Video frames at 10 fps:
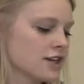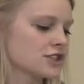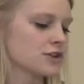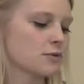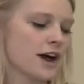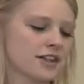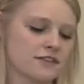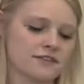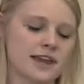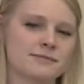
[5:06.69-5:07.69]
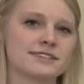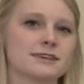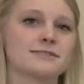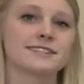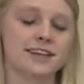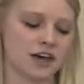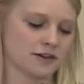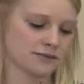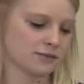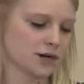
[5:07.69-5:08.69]
So while the frames
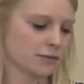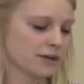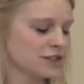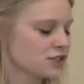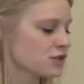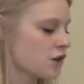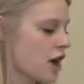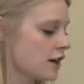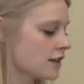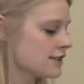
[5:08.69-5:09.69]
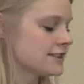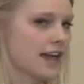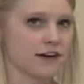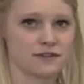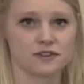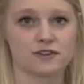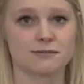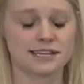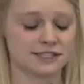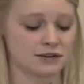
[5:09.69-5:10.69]
themselves were a really strong scaffold for
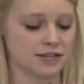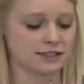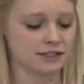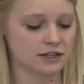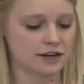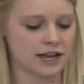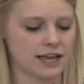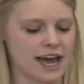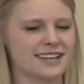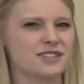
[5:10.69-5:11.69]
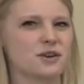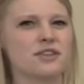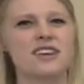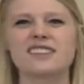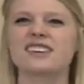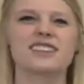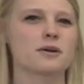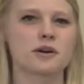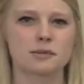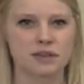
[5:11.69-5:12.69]
my students' learning, I don't think that they
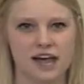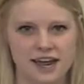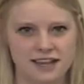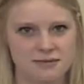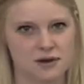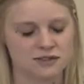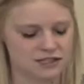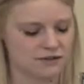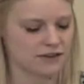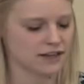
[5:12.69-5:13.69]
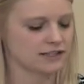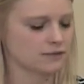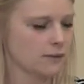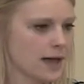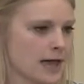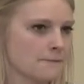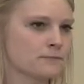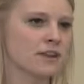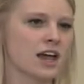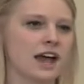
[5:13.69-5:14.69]
were applied in the most effective way.
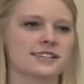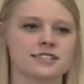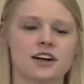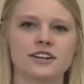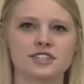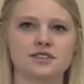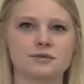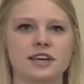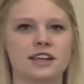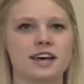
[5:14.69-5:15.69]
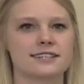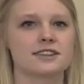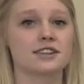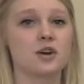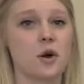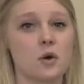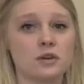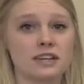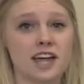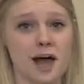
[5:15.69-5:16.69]
I started to realize that the
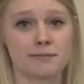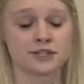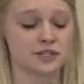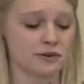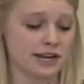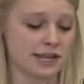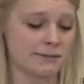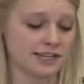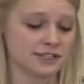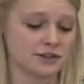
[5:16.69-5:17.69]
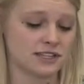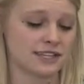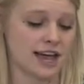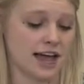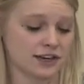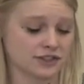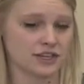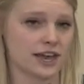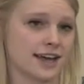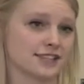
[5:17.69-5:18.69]
only opportunity my students
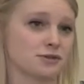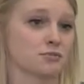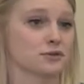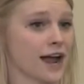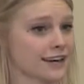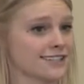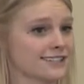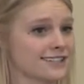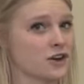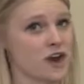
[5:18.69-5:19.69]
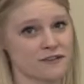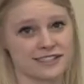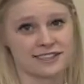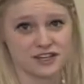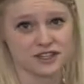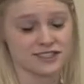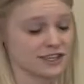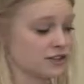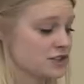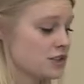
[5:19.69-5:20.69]
actually had to practice the conversation
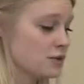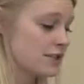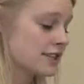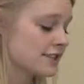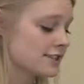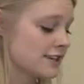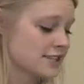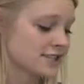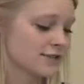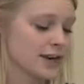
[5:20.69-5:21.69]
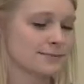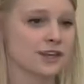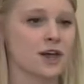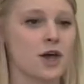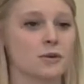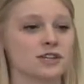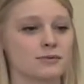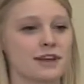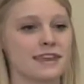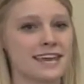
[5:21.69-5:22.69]
skills using the sentence frames was
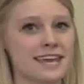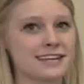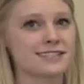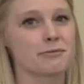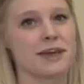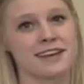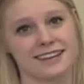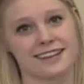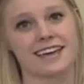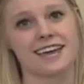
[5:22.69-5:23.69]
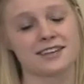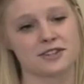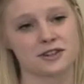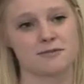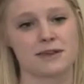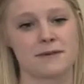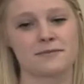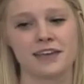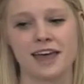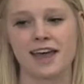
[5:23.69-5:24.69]
when they independently answered me.
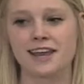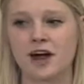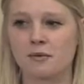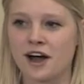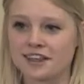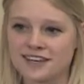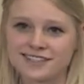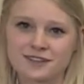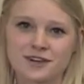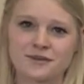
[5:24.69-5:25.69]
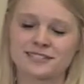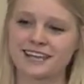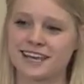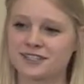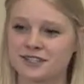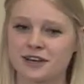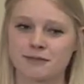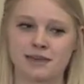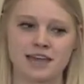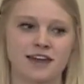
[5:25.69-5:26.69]
And now while this student was
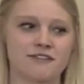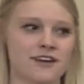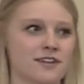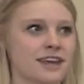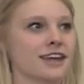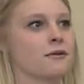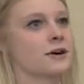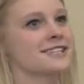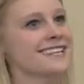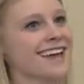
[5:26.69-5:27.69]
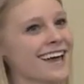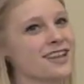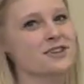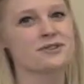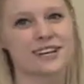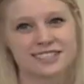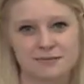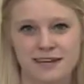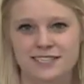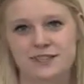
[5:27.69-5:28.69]
answering me, I found that once again the rest
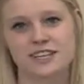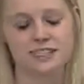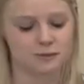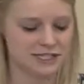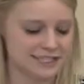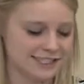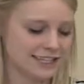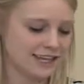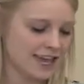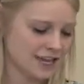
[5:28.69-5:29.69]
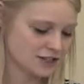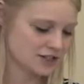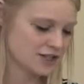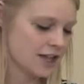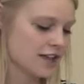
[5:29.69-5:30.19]
of my students were disengaged.